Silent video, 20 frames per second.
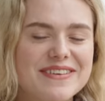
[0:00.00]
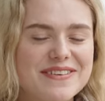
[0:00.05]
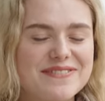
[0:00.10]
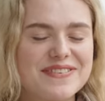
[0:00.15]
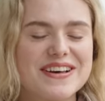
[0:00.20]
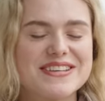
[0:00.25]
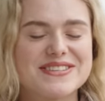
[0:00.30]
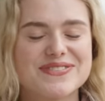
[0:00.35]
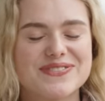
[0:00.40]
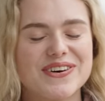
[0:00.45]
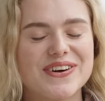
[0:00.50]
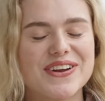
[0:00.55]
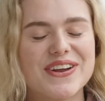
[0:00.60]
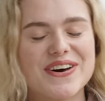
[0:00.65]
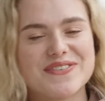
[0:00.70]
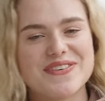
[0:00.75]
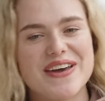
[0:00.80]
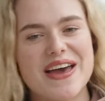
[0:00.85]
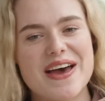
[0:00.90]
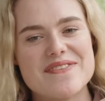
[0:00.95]
my first fall
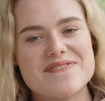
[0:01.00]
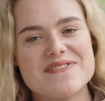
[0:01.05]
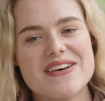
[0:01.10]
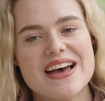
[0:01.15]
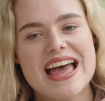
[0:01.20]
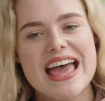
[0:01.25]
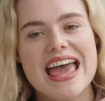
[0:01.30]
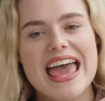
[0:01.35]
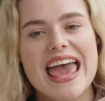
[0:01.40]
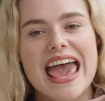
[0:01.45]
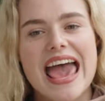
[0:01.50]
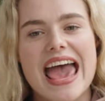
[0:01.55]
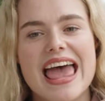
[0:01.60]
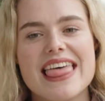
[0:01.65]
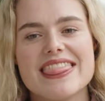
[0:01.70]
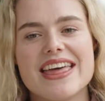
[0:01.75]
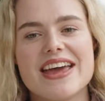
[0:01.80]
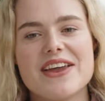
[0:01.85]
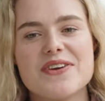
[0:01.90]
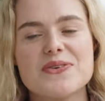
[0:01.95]
off him.
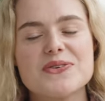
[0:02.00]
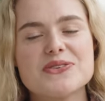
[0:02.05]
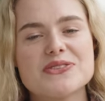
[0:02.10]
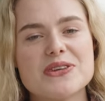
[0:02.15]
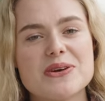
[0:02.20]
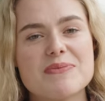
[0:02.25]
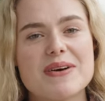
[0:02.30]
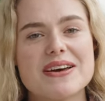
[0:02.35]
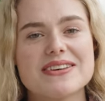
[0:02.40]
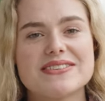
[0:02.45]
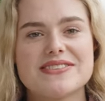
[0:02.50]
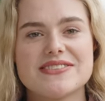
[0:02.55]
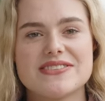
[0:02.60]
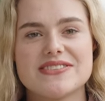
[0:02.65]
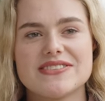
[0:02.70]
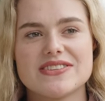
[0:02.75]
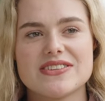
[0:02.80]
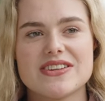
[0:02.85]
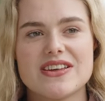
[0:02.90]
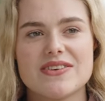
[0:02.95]
And then also my
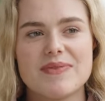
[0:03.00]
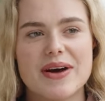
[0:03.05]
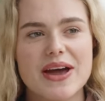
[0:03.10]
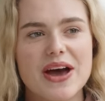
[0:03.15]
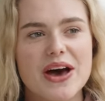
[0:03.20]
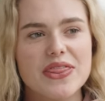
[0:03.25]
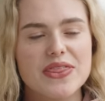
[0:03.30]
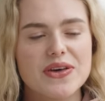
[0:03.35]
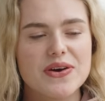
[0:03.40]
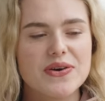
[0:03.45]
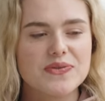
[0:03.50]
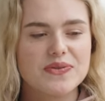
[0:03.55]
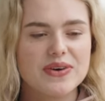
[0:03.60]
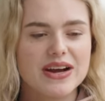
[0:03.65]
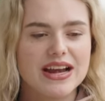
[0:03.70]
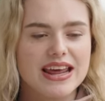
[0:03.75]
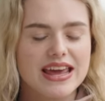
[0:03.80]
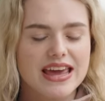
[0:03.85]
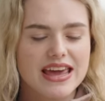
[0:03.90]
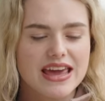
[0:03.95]
other
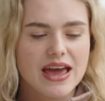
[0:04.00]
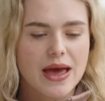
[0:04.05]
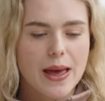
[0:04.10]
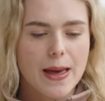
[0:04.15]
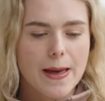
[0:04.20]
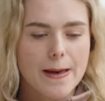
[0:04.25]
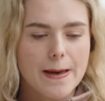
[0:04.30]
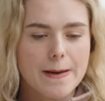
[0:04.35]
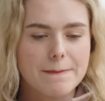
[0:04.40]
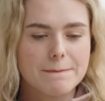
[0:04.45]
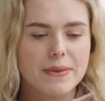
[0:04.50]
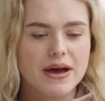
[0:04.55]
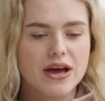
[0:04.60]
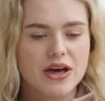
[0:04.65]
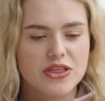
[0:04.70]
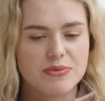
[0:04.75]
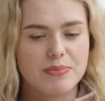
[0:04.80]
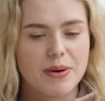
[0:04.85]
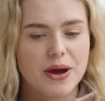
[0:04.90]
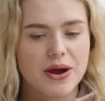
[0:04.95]

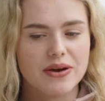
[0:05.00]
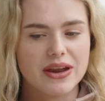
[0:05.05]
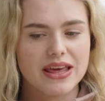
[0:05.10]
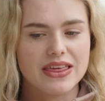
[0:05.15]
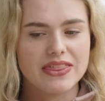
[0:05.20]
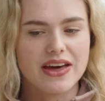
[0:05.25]
pony